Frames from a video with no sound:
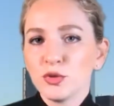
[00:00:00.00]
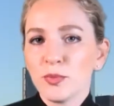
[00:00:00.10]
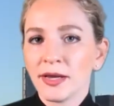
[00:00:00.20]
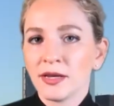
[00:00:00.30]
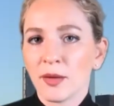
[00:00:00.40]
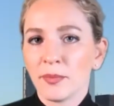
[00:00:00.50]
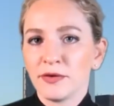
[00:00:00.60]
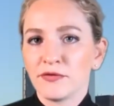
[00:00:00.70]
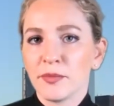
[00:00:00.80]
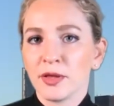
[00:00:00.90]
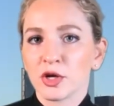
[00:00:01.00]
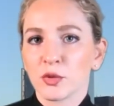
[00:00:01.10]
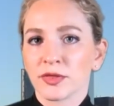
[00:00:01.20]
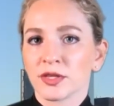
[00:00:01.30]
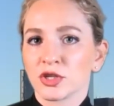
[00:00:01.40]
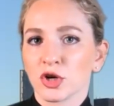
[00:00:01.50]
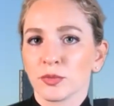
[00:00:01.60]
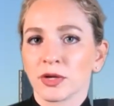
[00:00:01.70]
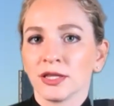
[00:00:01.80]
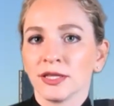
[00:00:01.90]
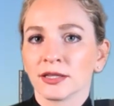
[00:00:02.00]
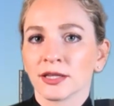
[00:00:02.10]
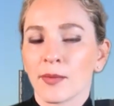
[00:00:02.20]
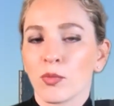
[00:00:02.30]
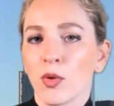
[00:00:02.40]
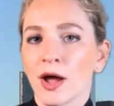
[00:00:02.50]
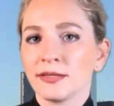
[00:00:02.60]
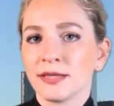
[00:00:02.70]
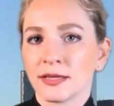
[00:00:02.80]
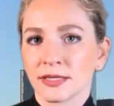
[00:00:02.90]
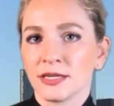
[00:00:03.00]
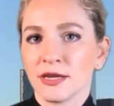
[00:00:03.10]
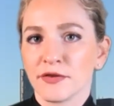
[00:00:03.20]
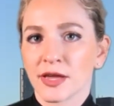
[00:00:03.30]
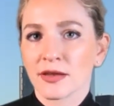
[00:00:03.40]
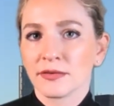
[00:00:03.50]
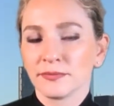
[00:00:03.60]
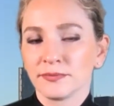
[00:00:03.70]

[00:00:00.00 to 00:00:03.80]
who might not be familiar with the term CLIA lab, why is that significant?